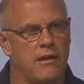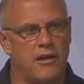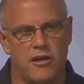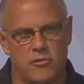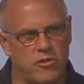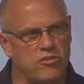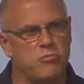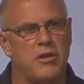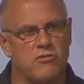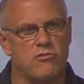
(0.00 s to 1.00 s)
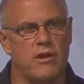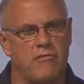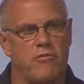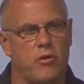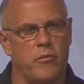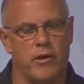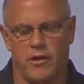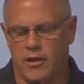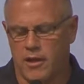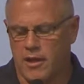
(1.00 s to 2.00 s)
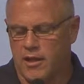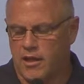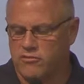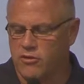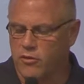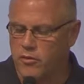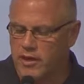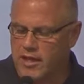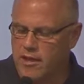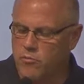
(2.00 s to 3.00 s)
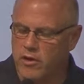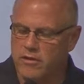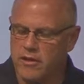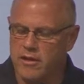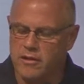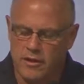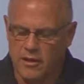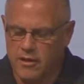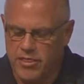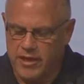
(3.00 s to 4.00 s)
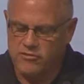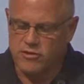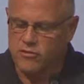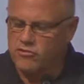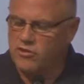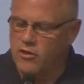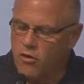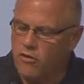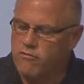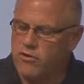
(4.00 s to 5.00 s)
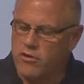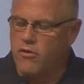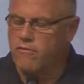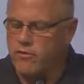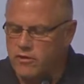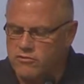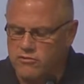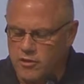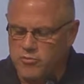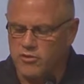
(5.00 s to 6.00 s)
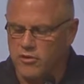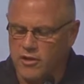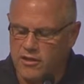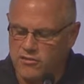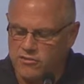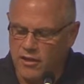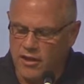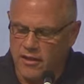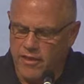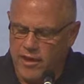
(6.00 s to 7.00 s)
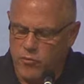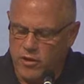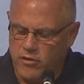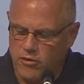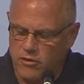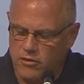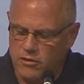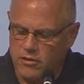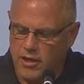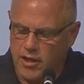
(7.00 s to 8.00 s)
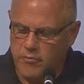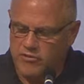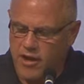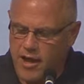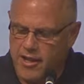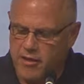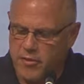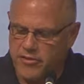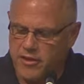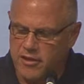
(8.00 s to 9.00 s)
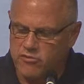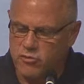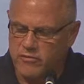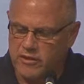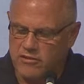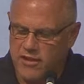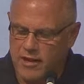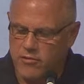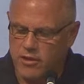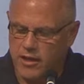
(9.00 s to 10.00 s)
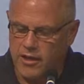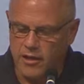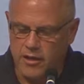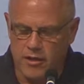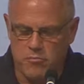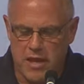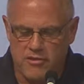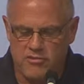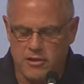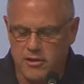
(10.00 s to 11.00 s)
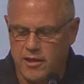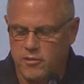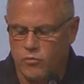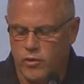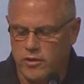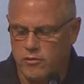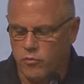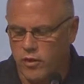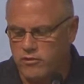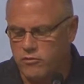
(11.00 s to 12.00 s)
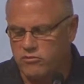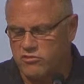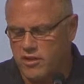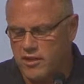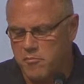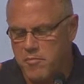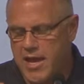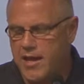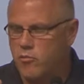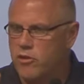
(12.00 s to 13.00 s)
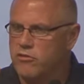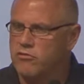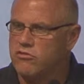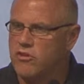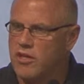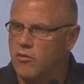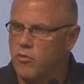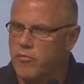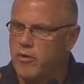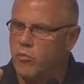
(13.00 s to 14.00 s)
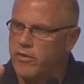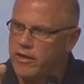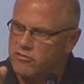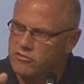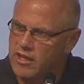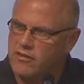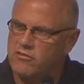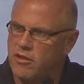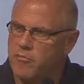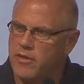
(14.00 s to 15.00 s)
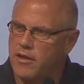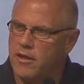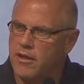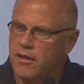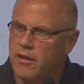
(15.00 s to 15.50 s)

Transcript: They need to just be straightforward. And so, again, one of the things that you see over and over in Scripture is that when you're talking about the issue of integrity, basically what you see in a man, what you see in a woman when they say something